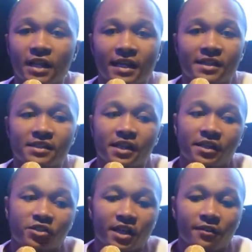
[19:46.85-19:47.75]
like I
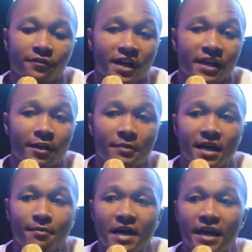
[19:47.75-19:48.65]
said, trying to find out
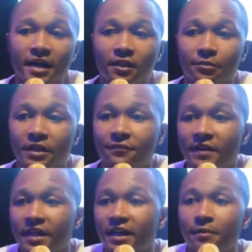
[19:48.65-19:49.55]
my element,
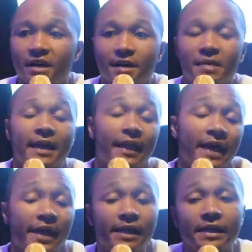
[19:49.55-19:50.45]
find out my
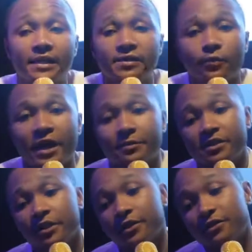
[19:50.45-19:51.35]
lane in this rap
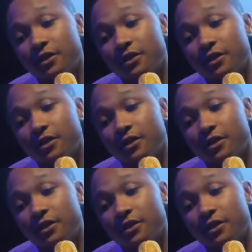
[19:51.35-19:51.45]
stuff.